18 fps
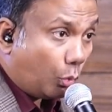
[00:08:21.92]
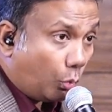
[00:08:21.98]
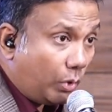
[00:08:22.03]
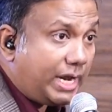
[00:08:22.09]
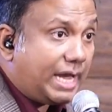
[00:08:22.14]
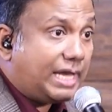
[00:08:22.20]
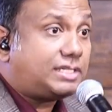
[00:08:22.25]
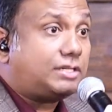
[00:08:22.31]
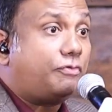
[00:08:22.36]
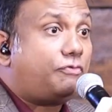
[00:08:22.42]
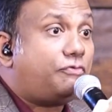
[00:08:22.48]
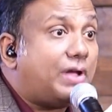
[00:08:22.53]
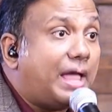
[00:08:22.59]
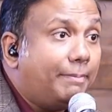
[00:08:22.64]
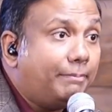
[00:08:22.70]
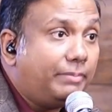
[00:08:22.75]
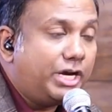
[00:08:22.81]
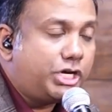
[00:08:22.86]
We as a
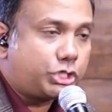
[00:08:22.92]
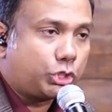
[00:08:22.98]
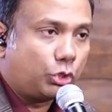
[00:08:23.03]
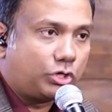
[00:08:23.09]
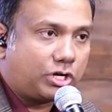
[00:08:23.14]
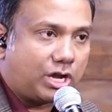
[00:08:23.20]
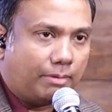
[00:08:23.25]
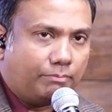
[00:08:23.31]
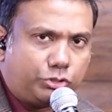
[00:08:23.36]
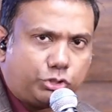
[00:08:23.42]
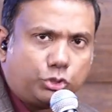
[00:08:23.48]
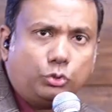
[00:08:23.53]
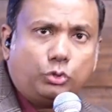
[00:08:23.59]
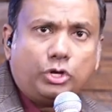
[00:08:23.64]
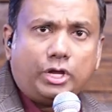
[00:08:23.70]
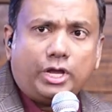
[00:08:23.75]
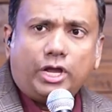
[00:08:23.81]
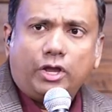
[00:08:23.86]
family should come
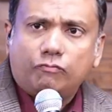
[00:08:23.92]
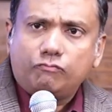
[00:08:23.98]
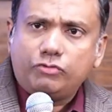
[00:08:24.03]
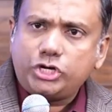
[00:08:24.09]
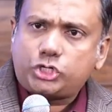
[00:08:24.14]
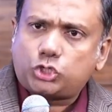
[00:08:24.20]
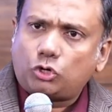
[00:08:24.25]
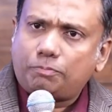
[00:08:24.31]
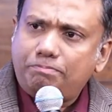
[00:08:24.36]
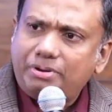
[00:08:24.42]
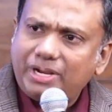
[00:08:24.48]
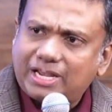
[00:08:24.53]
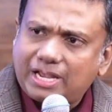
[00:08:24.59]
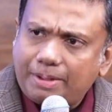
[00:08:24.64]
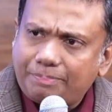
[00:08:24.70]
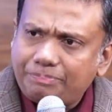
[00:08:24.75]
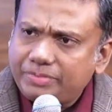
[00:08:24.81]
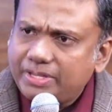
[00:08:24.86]
to. We should
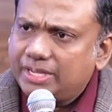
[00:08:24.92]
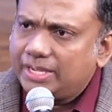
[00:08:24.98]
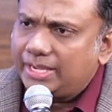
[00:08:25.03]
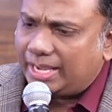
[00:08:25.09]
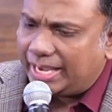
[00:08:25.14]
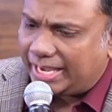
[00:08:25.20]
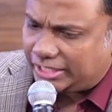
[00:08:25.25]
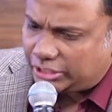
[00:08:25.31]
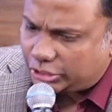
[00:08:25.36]
become a